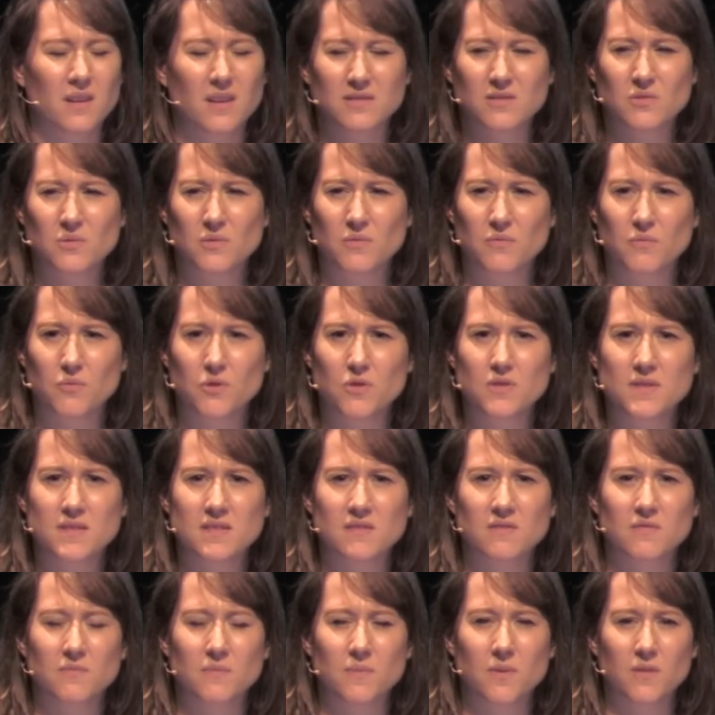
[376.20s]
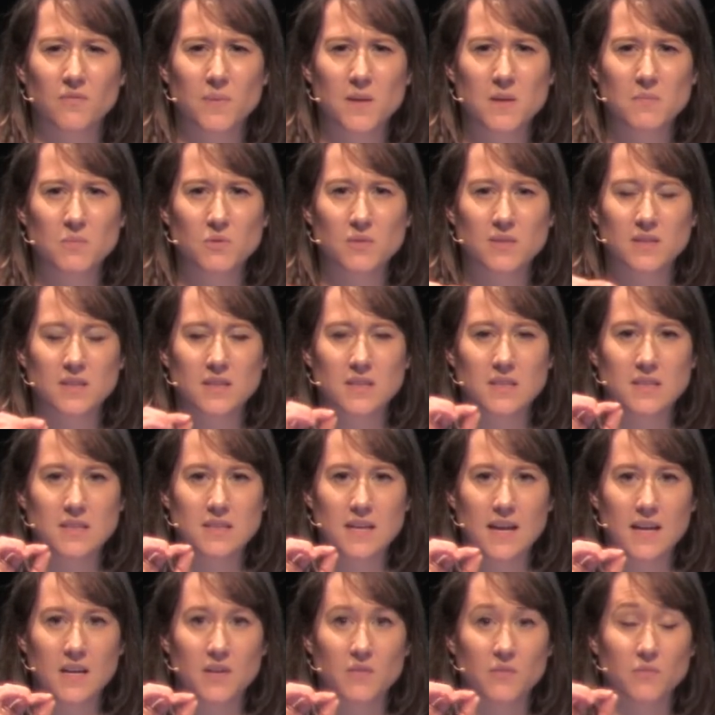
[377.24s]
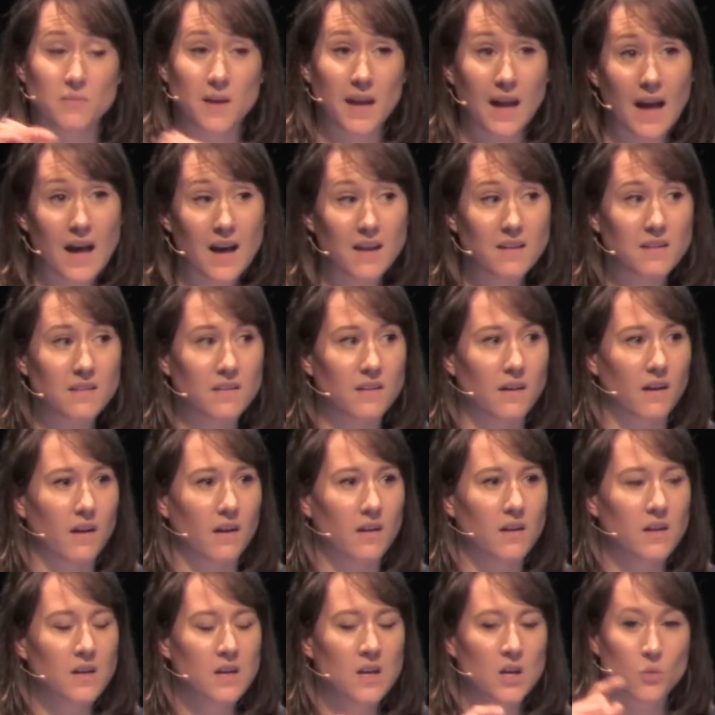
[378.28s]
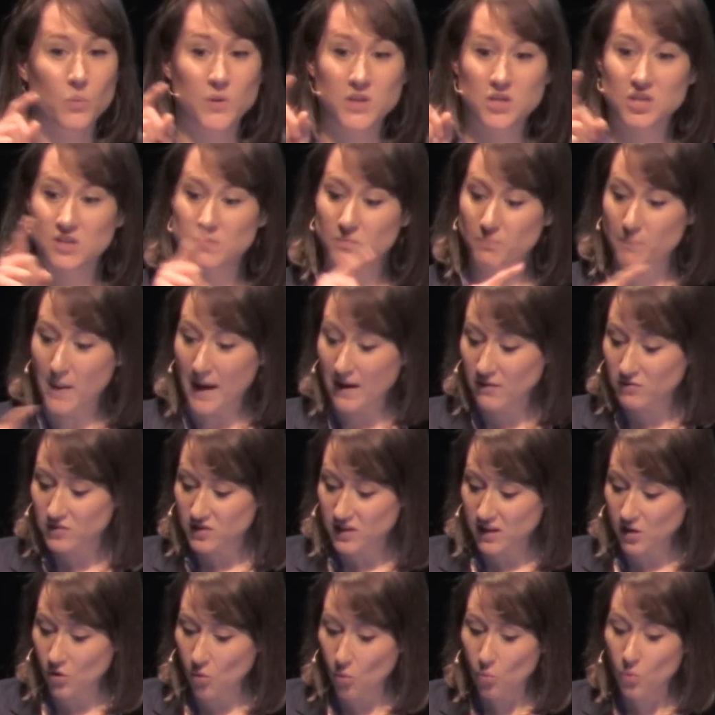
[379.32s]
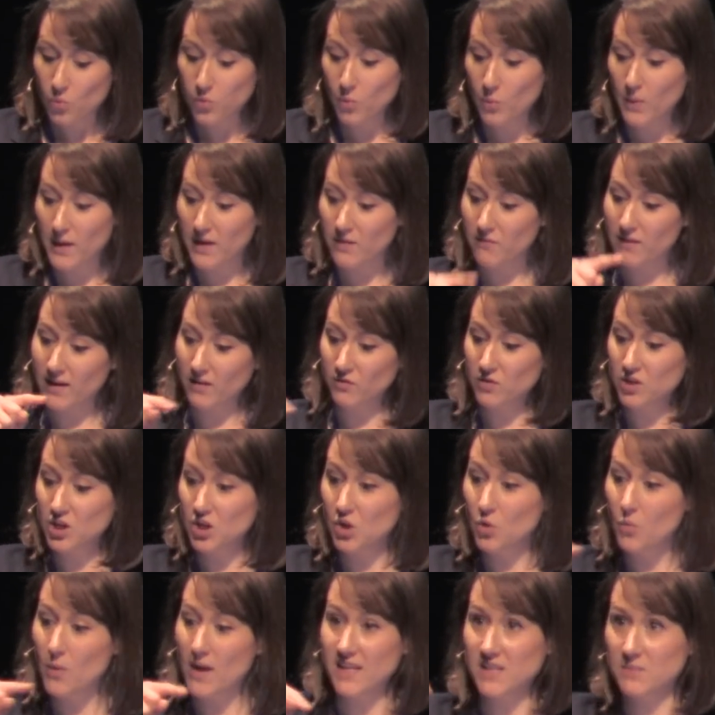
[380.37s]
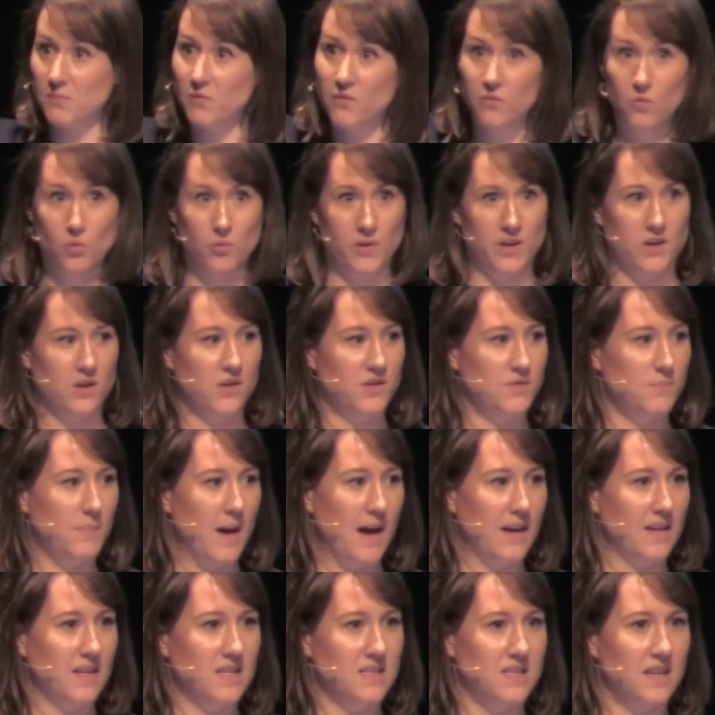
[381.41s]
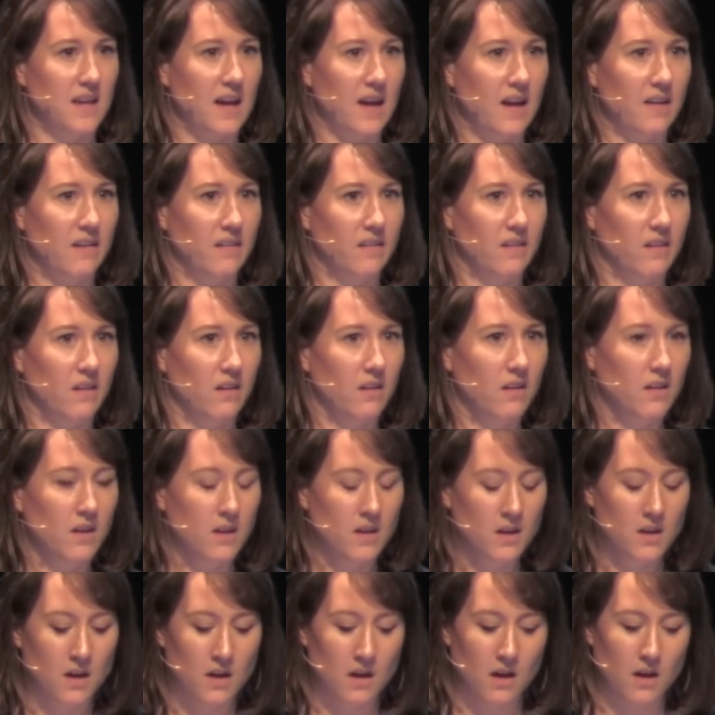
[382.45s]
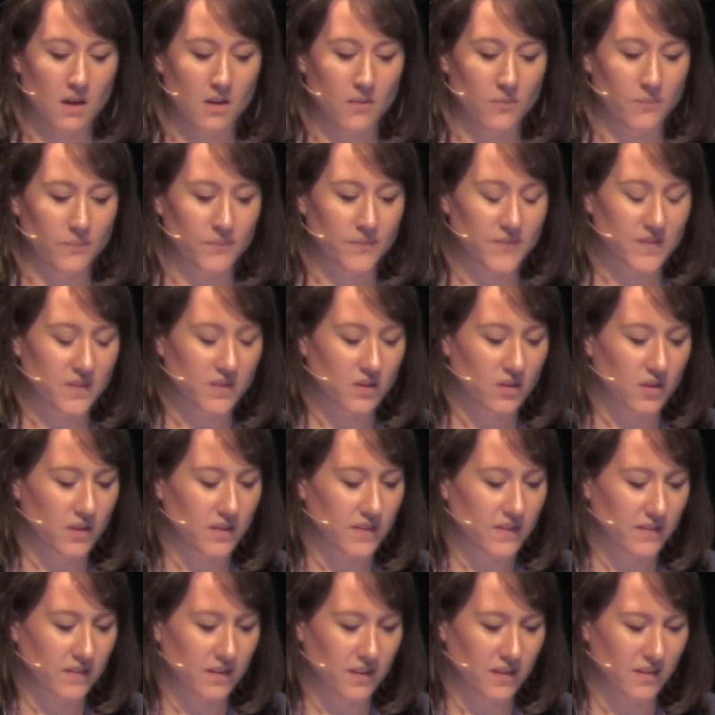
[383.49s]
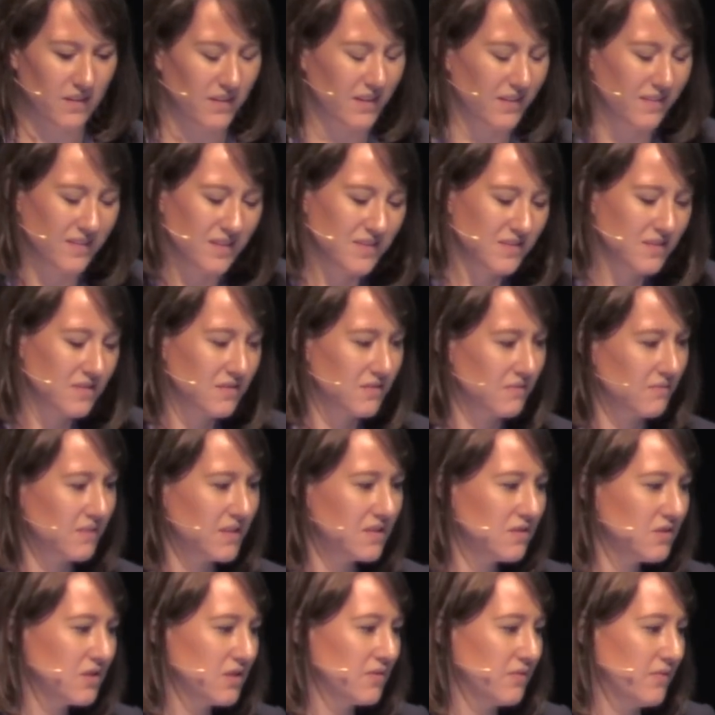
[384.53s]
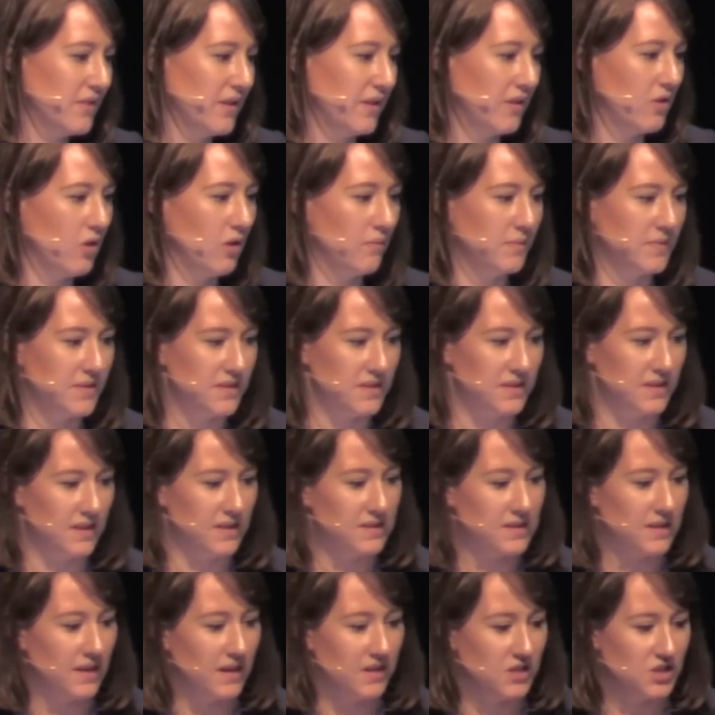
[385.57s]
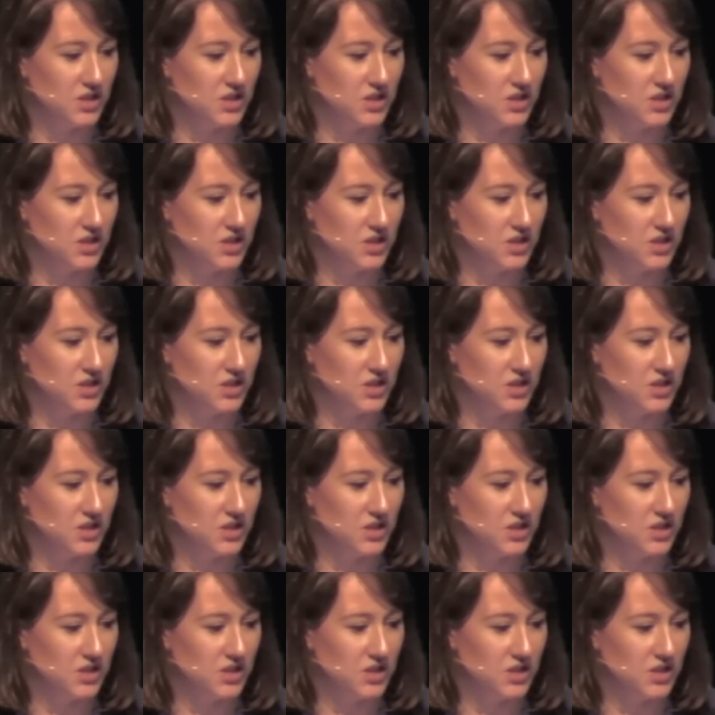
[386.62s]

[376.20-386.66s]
sort of routes of people sending data from Canada, which is bouncing all the way around the US before it goes back into Canada. So this is just very common. This is internet